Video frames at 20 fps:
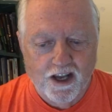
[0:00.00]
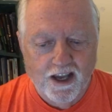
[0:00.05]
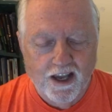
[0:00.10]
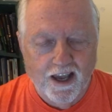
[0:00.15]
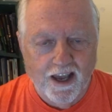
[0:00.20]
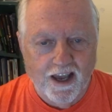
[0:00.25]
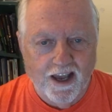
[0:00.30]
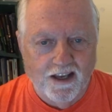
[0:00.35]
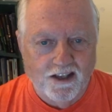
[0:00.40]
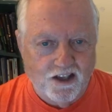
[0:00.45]

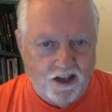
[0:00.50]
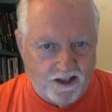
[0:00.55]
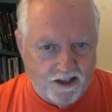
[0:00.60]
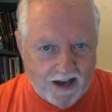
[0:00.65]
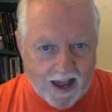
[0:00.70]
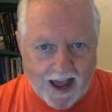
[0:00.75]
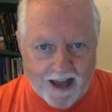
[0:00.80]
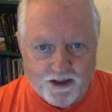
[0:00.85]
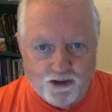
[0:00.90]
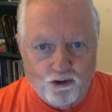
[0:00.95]
is a
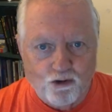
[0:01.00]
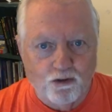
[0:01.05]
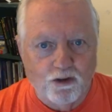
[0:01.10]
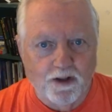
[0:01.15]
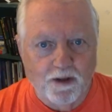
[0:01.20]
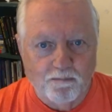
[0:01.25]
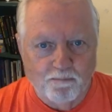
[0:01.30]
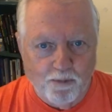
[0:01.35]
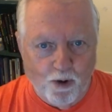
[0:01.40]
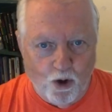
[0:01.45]
natural
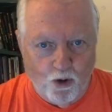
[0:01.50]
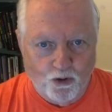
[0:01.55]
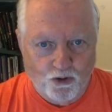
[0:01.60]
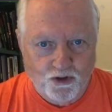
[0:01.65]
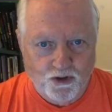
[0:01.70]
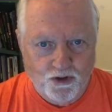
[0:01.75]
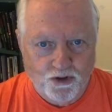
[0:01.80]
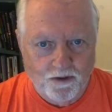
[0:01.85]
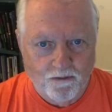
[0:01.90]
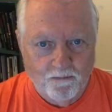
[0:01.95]

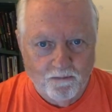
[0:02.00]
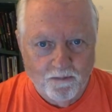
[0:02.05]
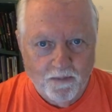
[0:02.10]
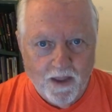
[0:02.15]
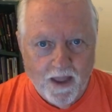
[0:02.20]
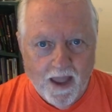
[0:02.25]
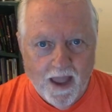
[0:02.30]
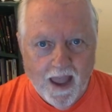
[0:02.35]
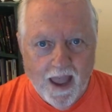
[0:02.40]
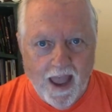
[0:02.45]
impulse.
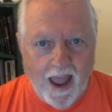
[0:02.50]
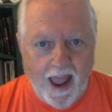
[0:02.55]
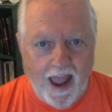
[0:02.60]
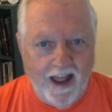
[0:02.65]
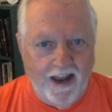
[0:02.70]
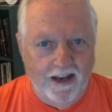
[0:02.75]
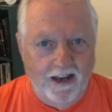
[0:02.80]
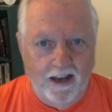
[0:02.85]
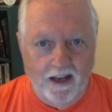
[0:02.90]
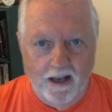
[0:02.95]

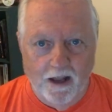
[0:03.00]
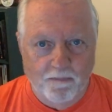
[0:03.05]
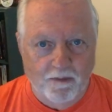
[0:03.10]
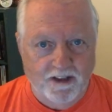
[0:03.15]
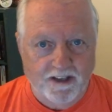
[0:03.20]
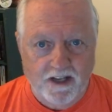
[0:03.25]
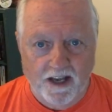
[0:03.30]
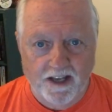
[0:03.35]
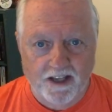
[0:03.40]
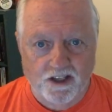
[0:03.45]
And let me
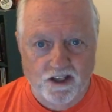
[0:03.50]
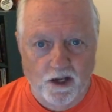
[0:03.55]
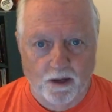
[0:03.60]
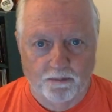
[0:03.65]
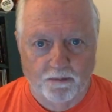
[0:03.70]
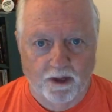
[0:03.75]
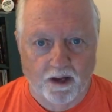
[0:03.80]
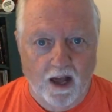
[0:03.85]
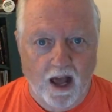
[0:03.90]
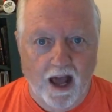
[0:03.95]
tell you
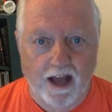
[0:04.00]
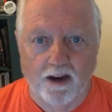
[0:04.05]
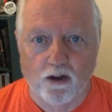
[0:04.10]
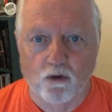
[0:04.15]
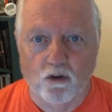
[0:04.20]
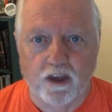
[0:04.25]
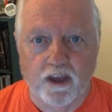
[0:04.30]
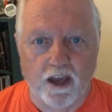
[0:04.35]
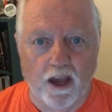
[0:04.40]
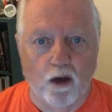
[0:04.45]
something. I
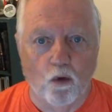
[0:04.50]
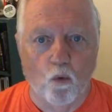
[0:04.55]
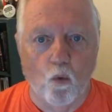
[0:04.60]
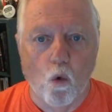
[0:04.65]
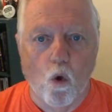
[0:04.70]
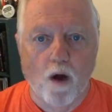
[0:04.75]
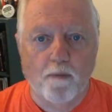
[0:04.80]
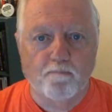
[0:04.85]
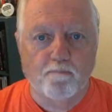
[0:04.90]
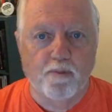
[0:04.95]
don't care
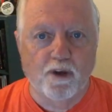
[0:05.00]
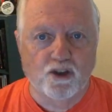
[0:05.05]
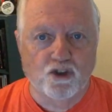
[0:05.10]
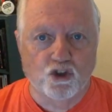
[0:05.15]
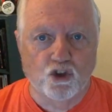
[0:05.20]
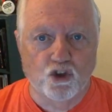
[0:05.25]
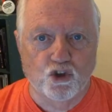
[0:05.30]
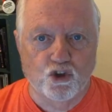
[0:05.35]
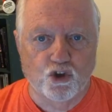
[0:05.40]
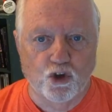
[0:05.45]
what
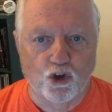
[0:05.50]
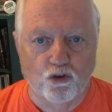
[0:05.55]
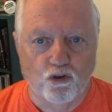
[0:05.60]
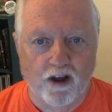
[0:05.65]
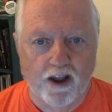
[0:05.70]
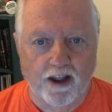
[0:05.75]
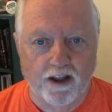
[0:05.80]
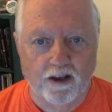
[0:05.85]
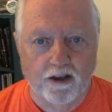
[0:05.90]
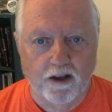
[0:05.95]
business you're
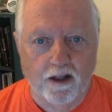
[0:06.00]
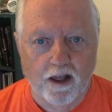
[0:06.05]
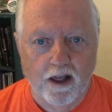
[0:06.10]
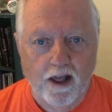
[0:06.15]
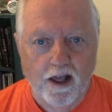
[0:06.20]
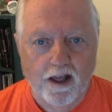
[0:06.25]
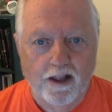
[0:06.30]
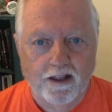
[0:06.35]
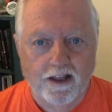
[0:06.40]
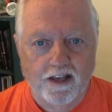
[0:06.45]
in,
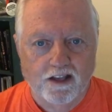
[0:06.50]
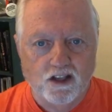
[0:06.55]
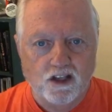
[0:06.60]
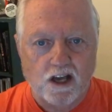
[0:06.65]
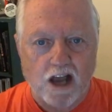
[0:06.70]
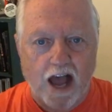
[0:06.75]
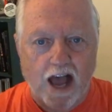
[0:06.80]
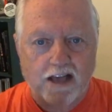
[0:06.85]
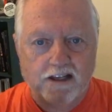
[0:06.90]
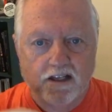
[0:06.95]
there's
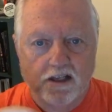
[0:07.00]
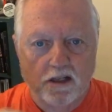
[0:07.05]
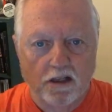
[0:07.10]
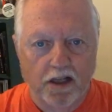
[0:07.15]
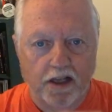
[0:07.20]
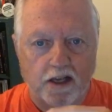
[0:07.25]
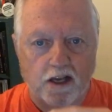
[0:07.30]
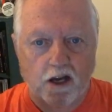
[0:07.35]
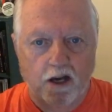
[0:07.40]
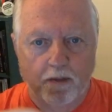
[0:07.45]

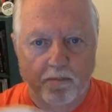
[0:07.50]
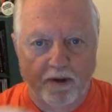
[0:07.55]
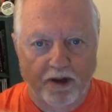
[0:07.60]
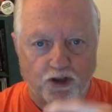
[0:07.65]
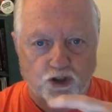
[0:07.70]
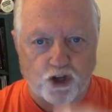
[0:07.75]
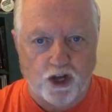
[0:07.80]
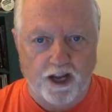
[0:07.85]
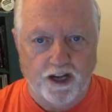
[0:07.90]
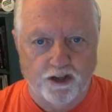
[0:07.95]
constantly going to be
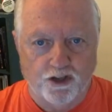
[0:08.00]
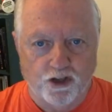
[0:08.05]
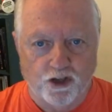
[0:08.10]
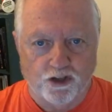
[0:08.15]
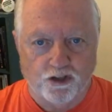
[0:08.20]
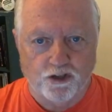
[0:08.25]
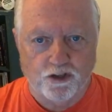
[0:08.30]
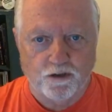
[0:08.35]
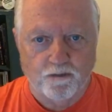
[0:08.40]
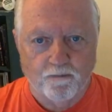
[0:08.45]

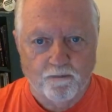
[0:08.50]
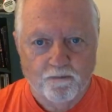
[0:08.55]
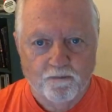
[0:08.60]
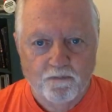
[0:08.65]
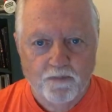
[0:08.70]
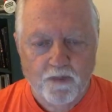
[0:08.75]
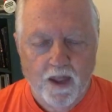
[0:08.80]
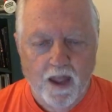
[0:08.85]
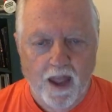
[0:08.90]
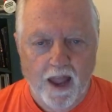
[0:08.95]
changes.
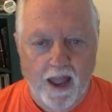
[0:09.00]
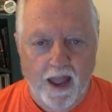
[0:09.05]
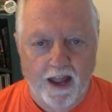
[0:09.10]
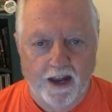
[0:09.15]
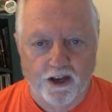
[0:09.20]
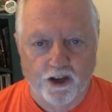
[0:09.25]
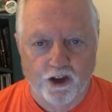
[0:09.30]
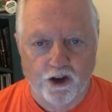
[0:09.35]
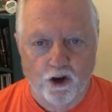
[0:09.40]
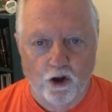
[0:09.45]

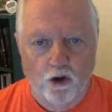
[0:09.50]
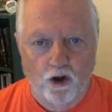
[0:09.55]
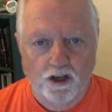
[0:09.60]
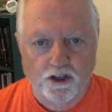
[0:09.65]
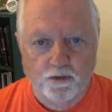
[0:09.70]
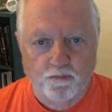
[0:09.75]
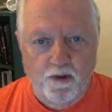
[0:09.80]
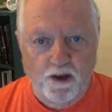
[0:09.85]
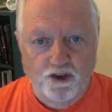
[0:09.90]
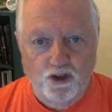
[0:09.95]
And,
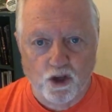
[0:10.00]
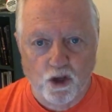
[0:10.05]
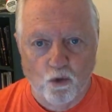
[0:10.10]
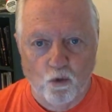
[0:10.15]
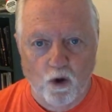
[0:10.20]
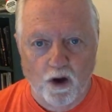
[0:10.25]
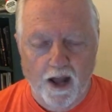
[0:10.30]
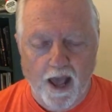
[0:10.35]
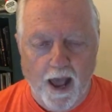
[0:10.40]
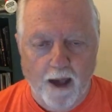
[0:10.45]
especially
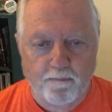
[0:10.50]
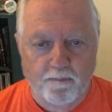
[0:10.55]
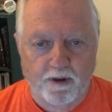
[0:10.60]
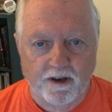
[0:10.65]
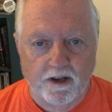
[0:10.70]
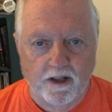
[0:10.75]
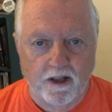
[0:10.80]
what happened,